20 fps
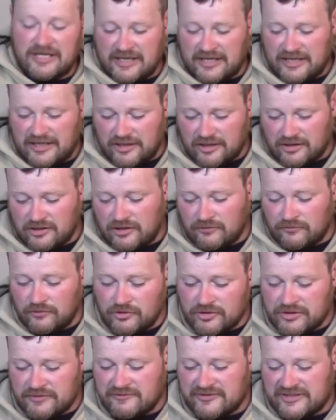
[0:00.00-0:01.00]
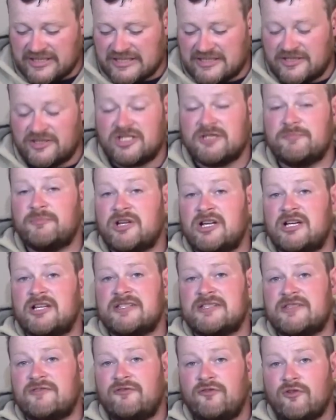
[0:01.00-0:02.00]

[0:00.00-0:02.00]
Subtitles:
at corrosion resistant just because the